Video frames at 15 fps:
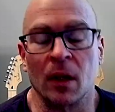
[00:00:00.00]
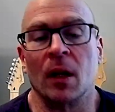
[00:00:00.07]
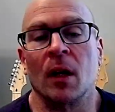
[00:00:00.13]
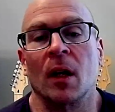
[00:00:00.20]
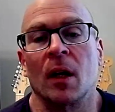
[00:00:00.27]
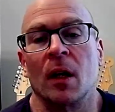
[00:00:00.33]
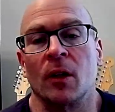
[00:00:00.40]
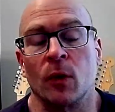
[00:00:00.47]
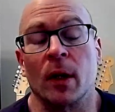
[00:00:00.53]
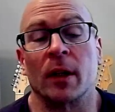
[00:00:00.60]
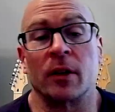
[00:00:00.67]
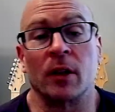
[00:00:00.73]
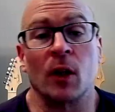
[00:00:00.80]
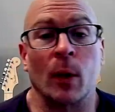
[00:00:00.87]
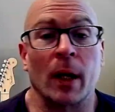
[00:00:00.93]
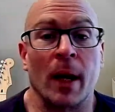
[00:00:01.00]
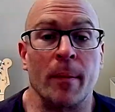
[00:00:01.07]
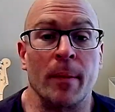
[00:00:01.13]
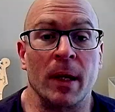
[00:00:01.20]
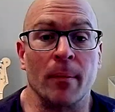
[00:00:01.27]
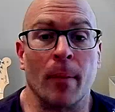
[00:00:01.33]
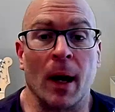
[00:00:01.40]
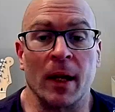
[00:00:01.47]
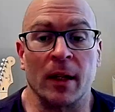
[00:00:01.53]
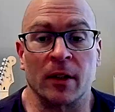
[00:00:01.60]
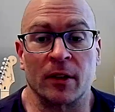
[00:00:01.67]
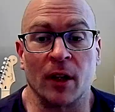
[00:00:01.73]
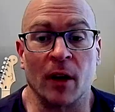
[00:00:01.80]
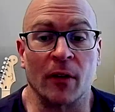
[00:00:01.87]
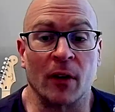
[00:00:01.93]
You guys know what I mean by
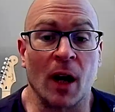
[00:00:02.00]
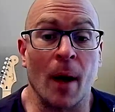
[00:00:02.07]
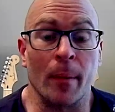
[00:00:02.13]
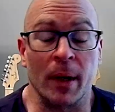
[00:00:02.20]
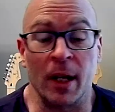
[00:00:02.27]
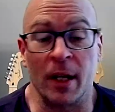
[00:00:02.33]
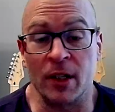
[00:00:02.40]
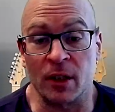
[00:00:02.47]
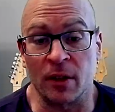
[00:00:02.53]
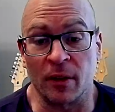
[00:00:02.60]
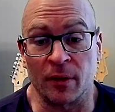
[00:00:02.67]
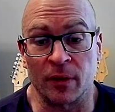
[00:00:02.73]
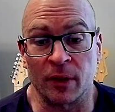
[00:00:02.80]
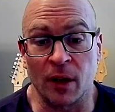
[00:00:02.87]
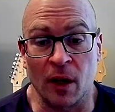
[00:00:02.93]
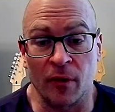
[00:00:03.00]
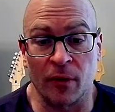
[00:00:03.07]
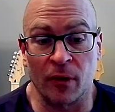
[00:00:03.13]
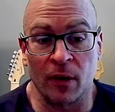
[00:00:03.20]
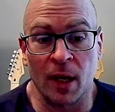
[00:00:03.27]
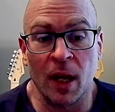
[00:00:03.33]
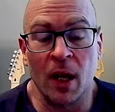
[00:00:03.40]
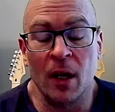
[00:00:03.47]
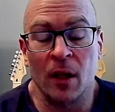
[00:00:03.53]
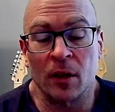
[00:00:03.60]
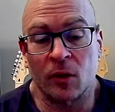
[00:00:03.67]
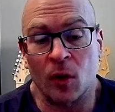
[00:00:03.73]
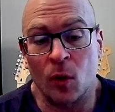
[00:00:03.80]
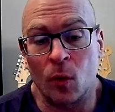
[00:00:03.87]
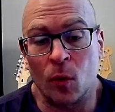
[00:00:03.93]
stuff, combinations of stuff.
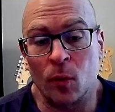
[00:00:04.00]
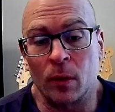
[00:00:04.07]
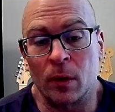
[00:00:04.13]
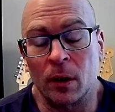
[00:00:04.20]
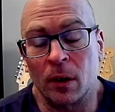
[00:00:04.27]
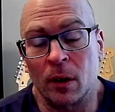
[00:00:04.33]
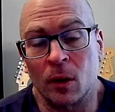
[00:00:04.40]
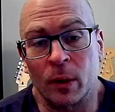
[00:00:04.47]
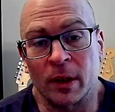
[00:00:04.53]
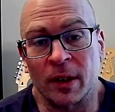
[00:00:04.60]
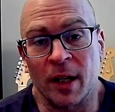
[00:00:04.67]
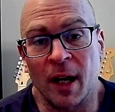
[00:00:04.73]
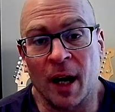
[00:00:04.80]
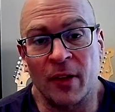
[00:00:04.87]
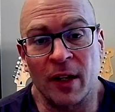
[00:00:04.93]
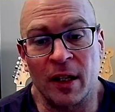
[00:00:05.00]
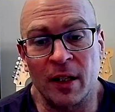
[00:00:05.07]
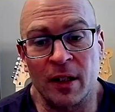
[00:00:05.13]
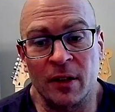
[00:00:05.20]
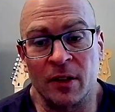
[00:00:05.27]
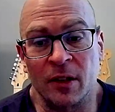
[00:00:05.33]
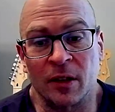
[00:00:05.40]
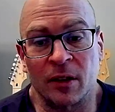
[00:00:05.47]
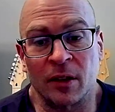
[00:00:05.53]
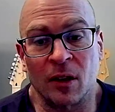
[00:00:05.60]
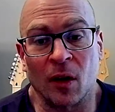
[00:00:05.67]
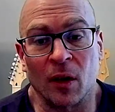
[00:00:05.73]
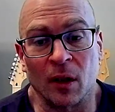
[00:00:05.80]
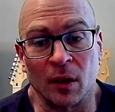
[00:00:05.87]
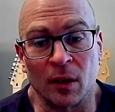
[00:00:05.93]
So, you know, it's not that he's just on
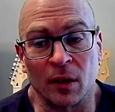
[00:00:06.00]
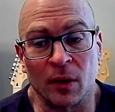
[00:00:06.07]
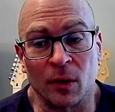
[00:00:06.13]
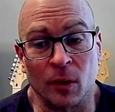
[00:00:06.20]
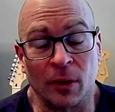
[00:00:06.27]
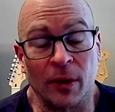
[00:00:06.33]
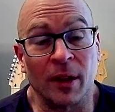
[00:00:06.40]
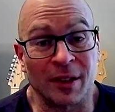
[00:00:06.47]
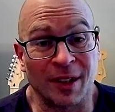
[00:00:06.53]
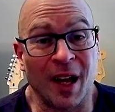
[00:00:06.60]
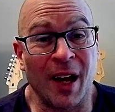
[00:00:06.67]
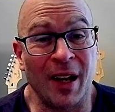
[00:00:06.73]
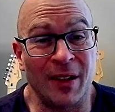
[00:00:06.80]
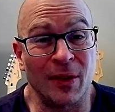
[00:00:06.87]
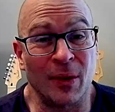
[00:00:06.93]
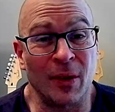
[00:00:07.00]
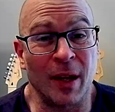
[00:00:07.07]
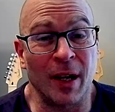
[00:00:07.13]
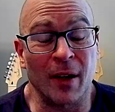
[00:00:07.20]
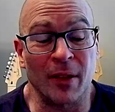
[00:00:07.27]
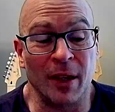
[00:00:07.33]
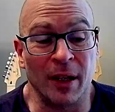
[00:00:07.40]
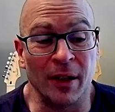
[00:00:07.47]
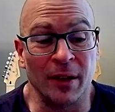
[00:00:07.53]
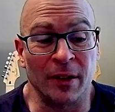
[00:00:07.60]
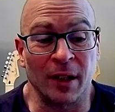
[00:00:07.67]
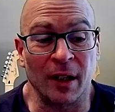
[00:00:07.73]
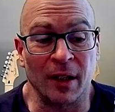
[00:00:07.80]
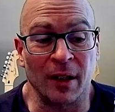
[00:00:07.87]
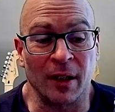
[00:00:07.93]
a little. The signs are there that it's
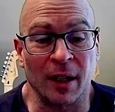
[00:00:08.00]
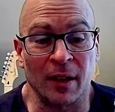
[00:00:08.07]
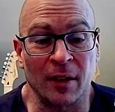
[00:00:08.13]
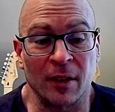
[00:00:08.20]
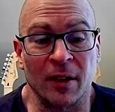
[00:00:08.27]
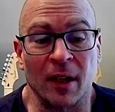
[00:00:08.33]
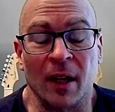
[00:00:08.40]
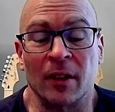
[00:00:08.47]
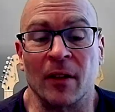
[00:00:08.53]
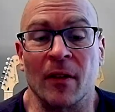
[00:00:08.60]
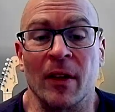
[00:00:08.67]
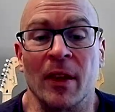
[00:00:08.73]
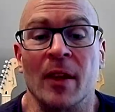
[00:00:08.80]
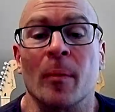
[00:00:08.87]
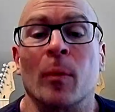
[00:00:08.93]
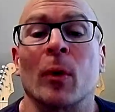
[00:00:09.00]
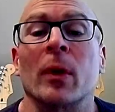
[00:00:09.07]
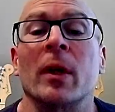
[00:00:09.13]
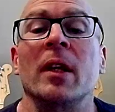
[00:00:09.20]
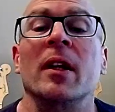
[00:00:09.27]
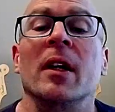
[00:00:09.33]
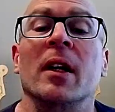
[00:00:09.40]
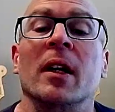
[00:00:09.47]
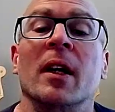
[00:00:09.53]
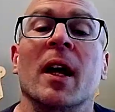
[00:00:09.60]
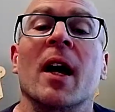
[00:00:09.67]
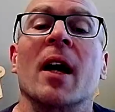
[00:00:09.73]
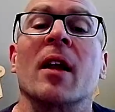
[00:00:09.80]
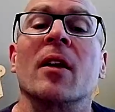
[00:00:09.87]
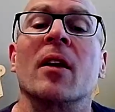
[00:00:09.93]
excessive in the breathing
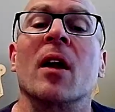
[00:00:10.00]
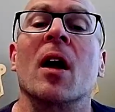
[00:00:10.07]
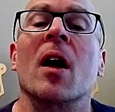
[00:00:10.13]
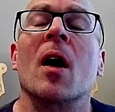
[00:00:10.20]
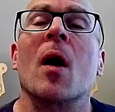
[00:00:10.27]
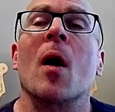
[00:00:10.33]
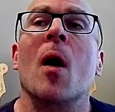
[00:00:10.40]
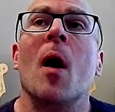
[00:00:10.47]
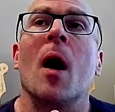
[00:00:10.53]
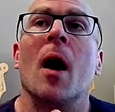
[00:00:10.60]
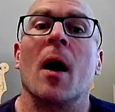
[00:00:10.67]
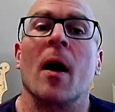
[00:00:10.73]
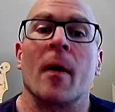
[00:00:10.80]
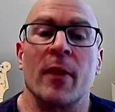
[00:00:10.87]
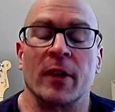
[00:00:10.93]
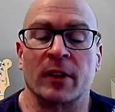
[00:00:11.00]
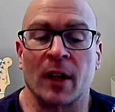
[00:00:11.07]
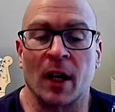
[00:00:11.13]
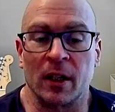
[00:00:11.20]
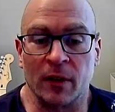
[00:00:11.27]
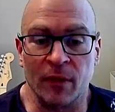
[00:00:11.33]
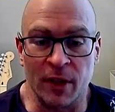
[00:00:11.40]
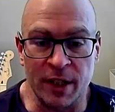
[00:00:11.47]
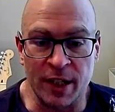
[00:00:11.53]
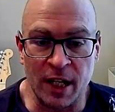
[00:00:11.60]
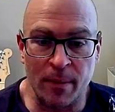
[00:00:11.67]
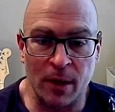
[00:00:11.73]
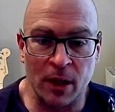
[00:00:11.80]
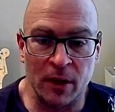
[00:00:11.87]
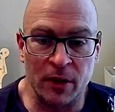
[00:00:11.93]
and uh, the signs of
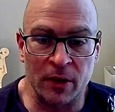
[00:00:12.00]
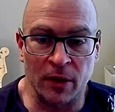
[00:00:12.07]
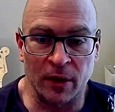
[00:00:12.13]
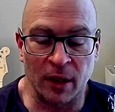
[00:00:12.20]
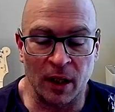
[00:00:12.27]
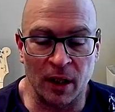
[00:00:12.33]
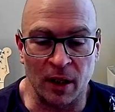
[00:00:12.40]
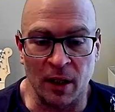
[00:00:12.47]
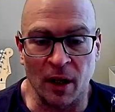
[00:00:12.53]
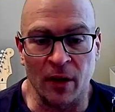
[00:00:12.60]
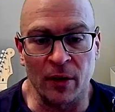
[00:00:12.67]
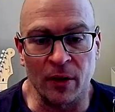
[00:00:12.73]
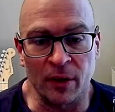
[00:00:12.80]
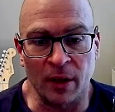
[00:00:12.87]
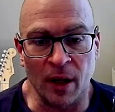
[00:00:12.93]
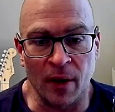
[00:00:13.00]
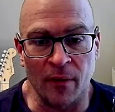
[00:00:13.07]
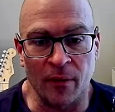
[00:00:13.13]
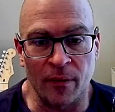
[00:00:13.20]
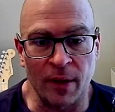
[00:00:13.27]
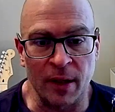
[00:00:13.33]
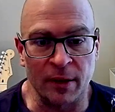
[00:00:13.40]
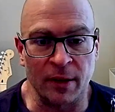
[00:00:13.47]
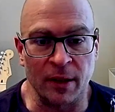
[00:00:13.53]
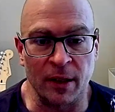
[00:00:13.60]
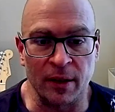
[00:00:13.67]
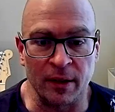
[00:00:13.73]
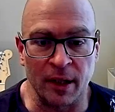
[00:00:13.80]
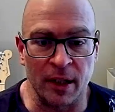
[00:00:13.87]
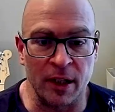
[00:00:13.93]
edema. You're seeing the other stuff. His,
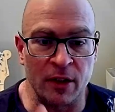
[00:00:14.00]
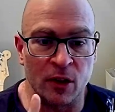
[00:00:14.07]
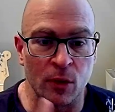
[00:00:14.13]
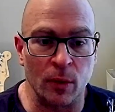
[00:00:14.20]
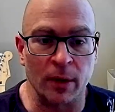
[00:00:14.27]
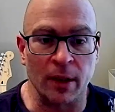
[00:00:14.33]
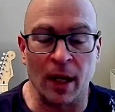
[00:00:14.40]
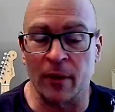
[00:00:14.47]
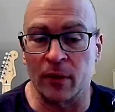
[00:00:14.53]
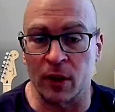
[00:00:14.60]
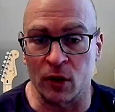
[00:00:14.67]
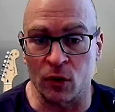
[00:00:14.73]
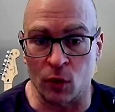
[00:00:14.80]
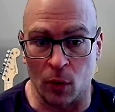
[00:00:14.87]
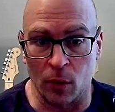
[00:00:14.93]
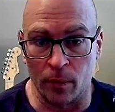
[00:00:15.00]
his E2 is out of control.